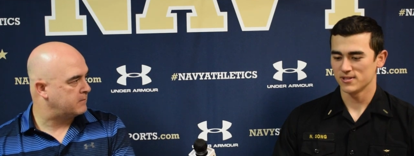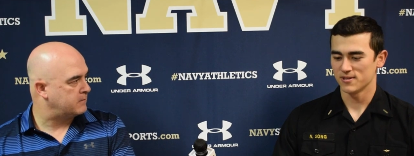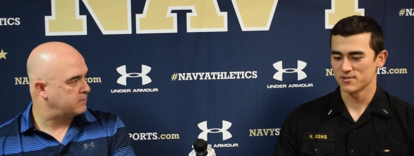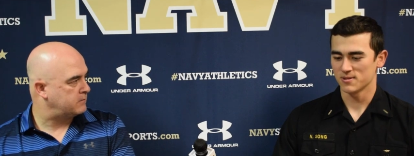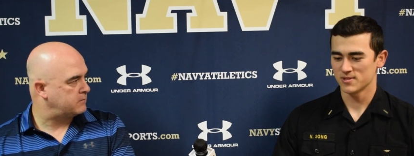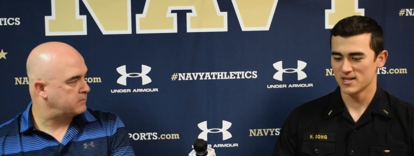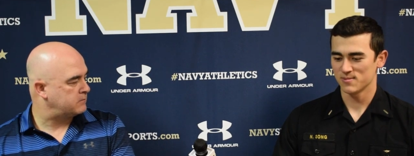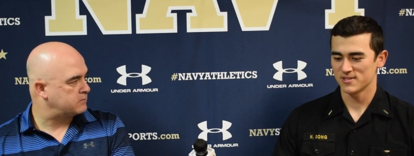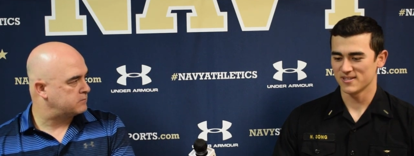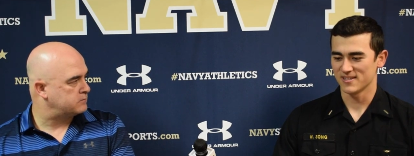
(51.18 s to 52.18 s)
Speaker 1: You know,
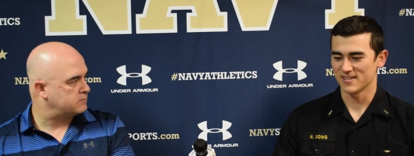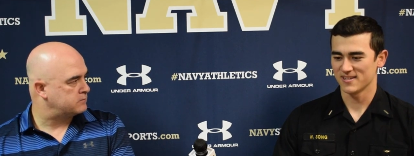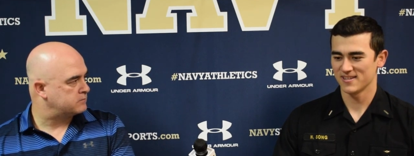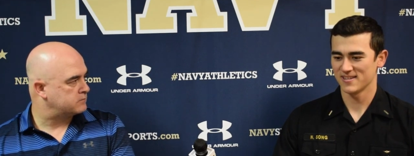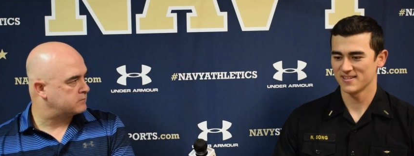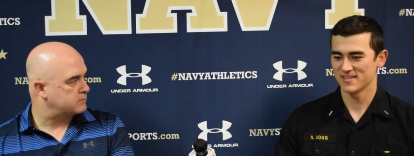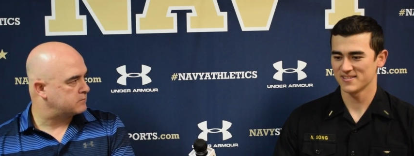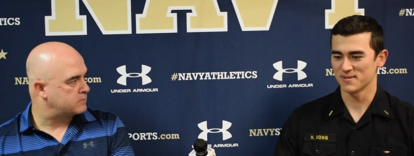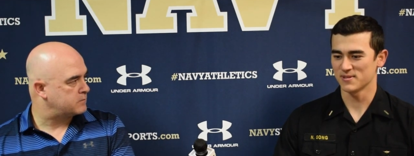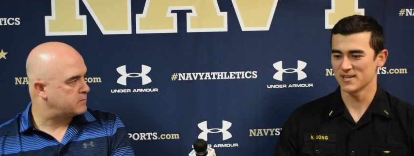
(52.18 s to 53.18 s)
sometimes uh,
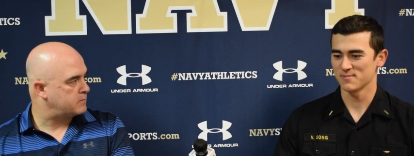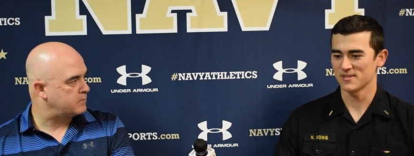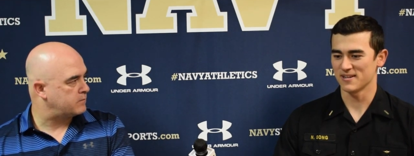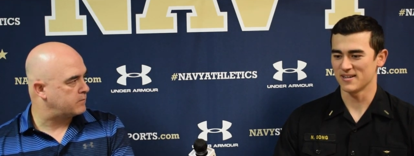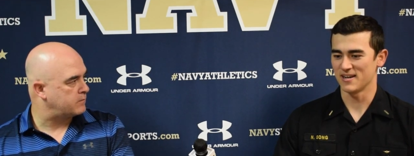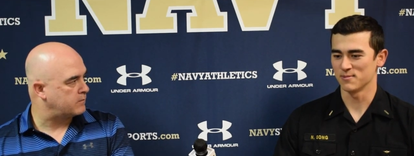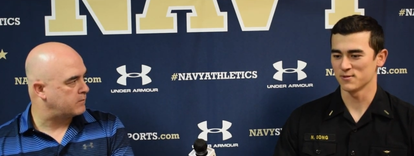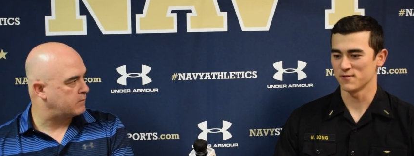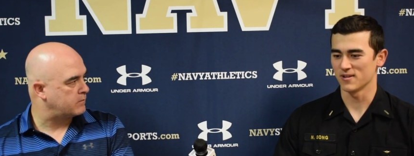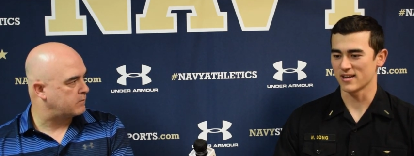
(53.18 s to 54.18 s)
sometimes I, I
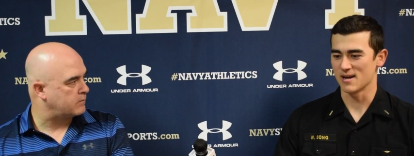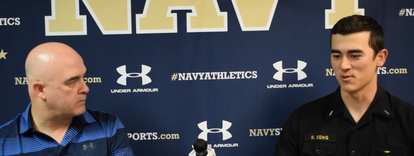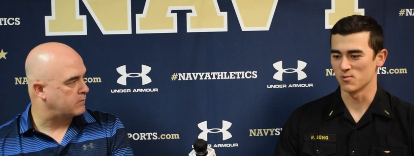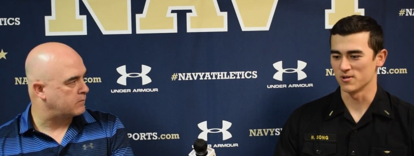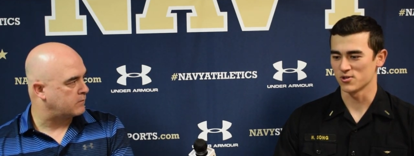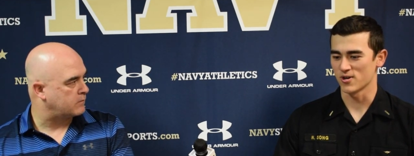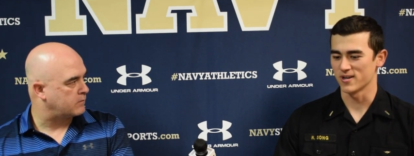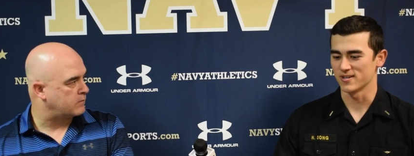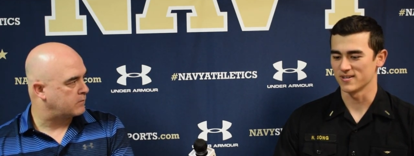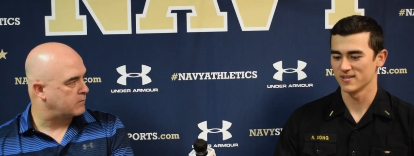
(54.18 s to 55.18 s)
almost feel like I'm the one
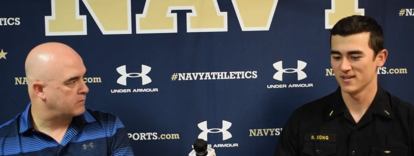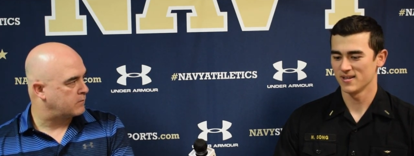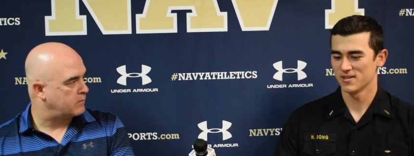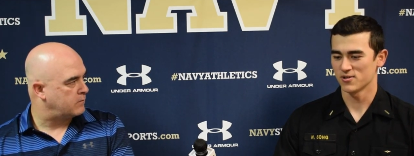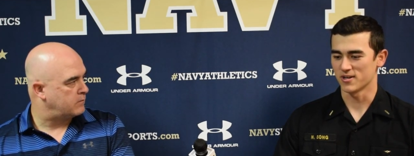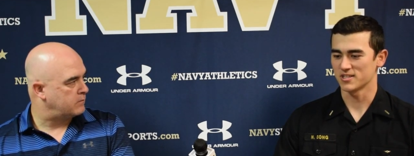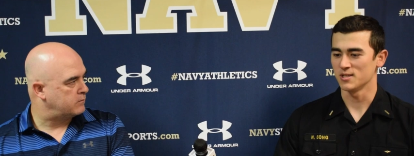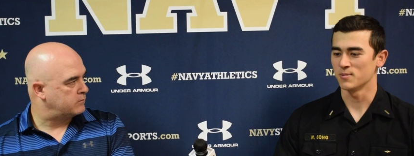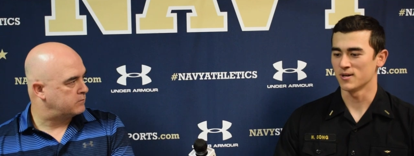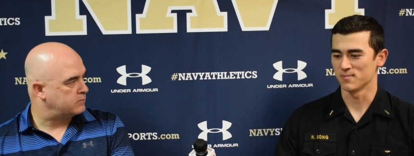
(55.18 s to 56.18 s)
trying to trying to
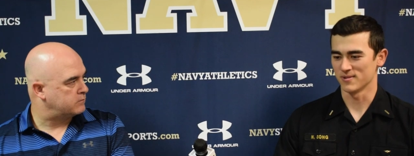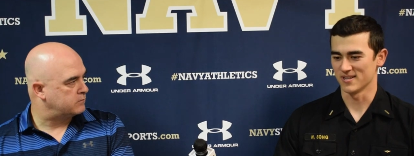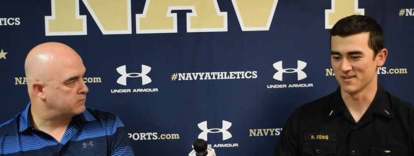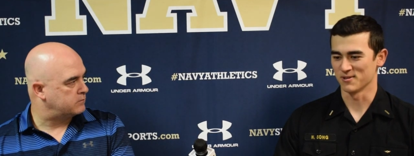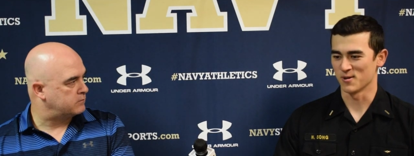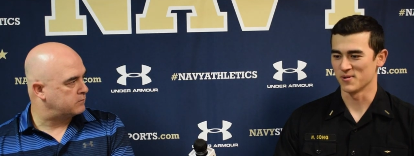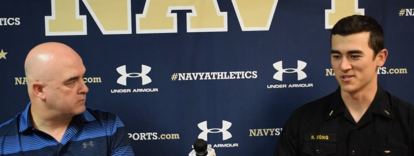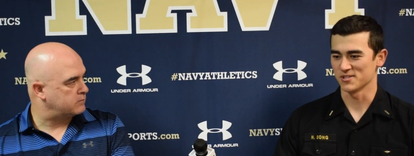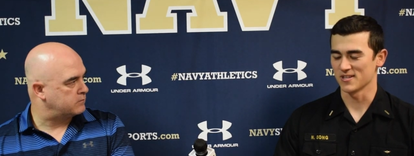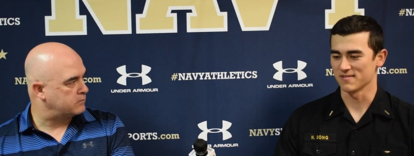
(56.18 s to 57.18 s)
keep up uh, with our
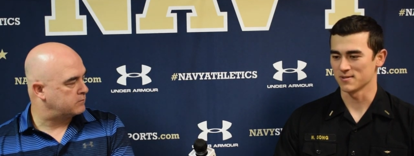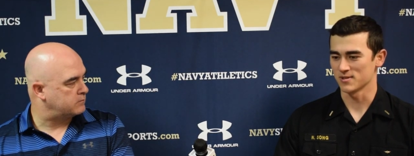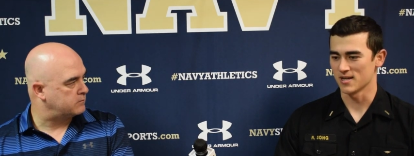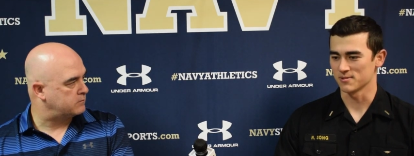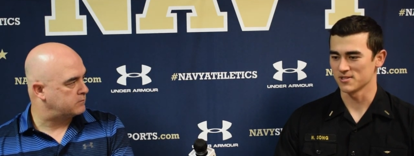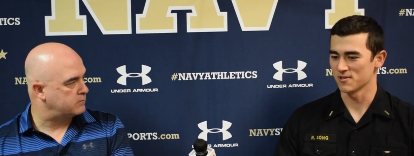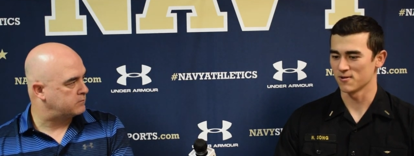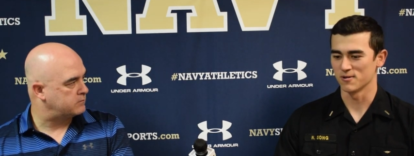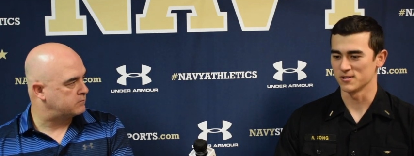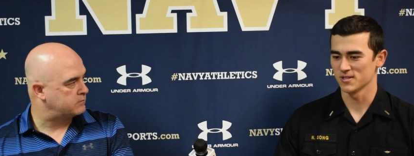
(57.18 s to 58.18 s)
pitching staff sometimes because
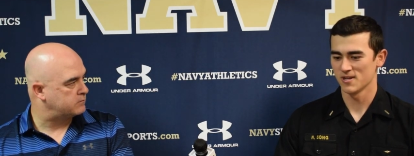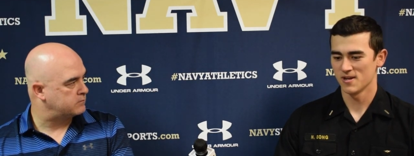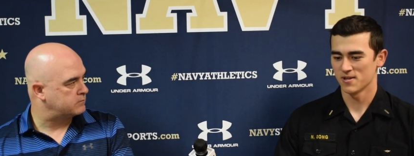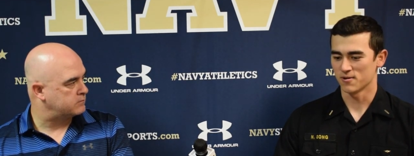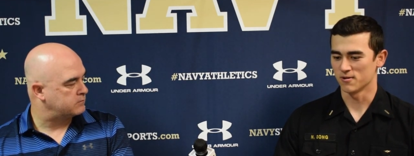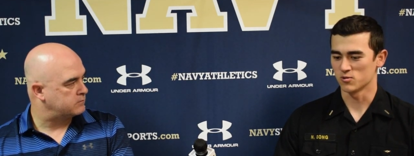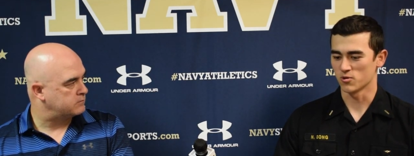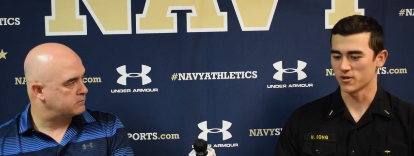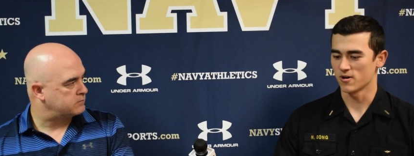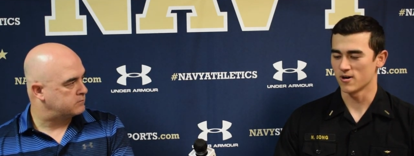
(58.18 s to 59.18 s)
they're always they're always
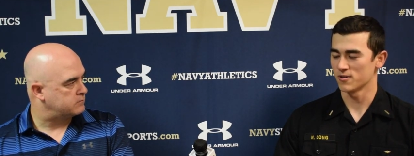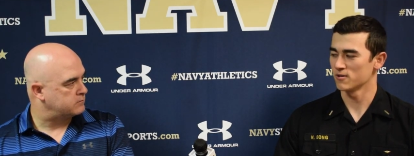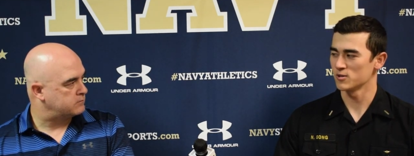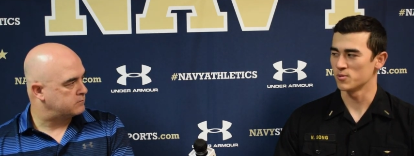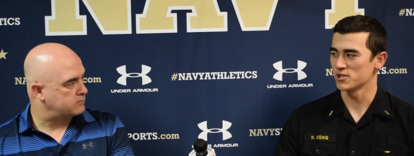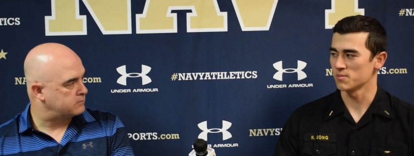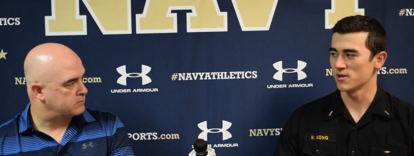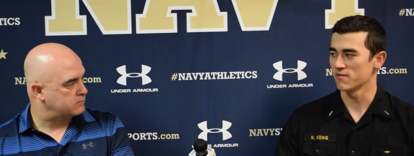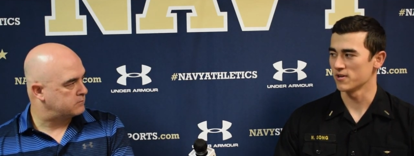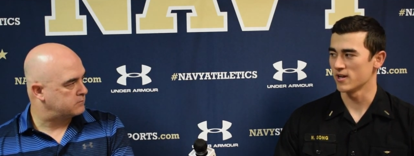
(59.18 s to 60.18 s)
working hard. They're always pushing
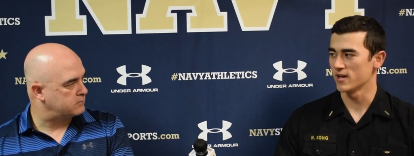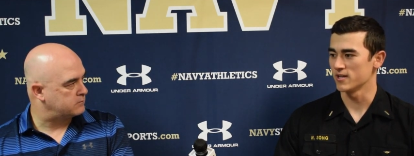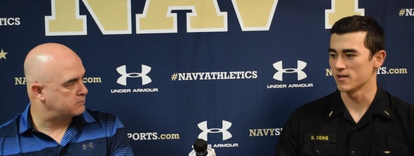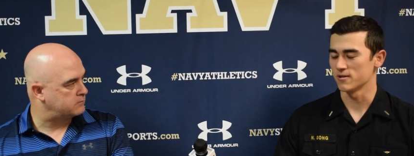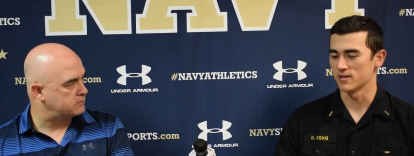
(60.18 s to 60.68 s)
me every day. You know,